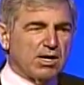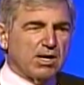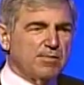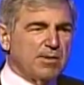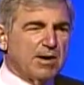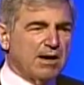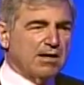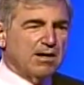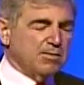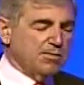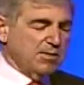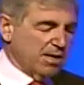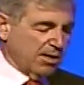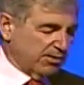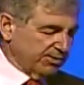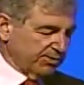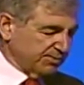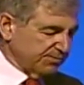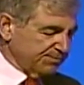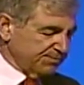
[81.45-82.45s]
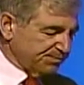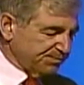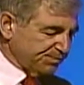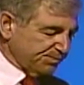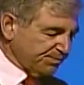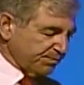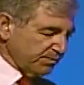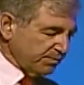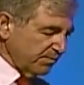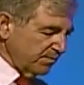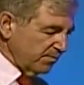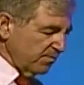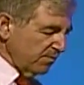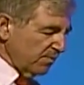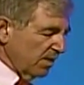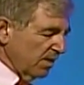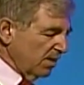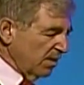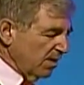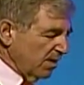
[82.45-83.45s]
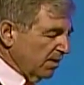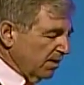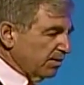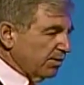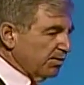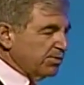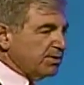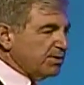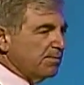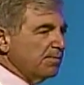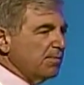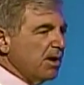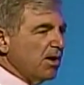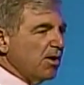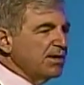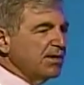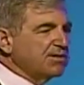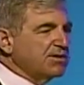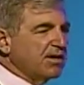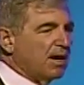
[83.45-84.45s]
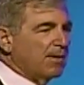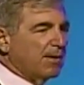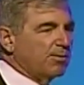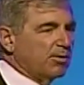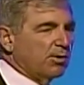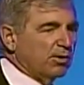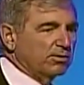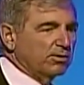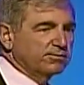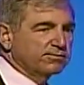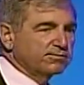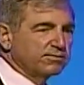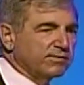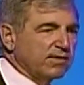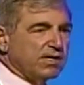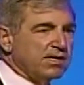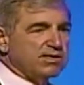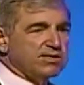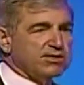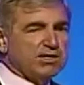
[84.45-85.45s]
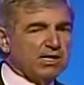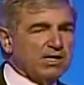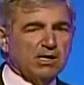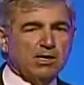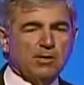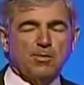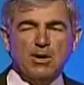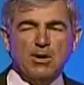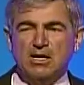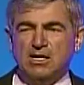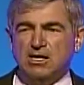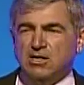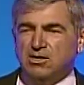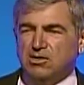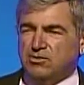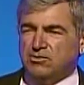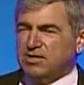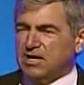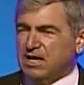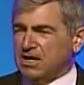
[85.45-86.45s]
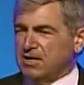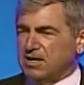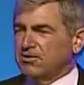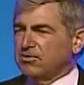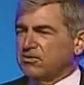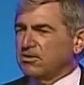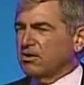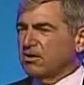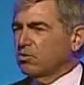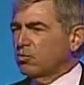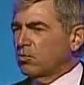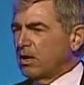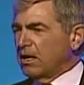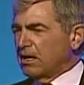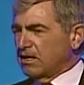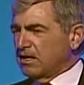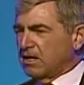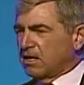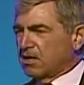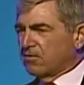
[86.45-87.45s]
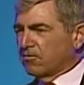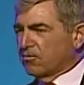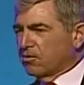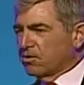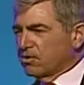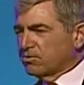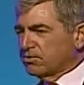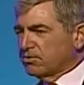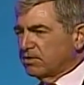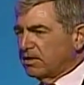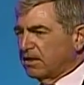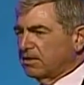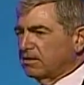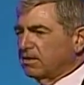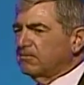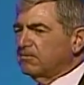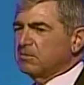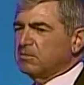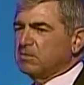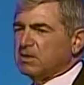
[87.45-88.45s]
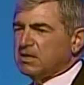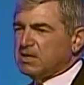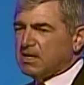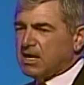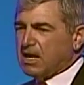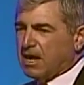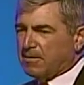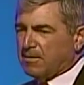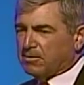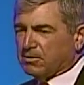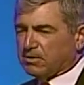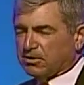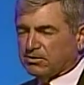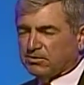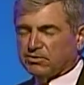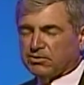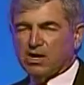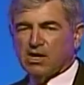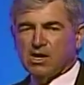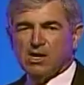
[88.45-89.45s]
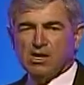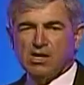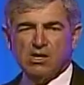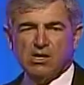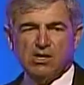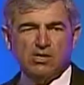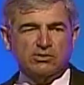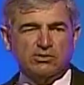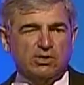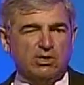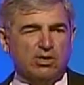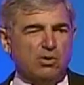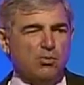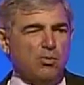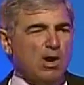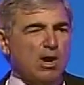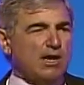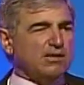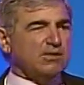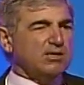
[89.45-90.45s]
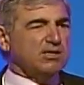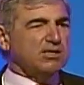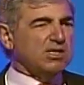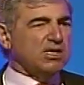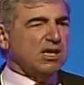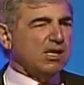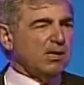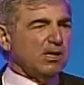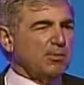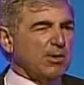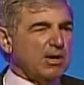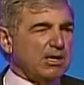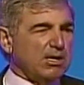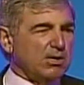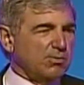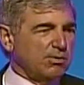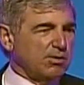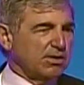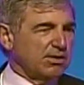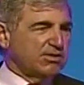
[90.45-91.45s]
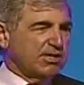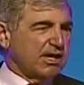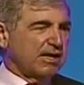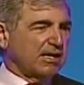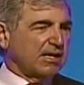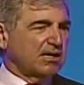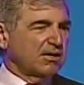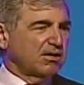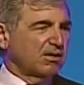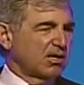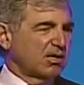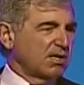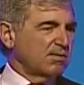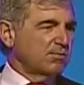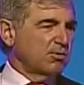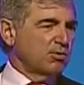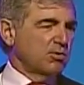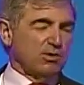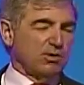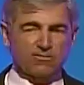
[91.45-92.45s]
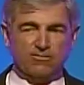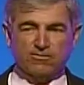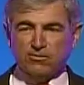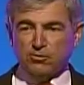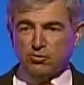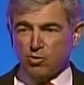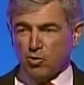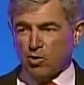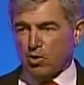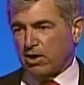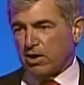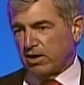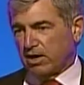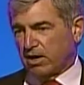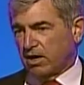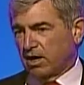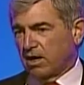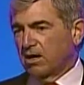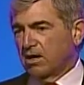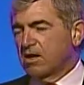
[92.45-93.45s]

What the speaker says: about emails. There was a married couple celebrating their 10th wedding anniversary. They lived in Minneapolis. So they wanted to celebrate it with a second honeymoon in Florida,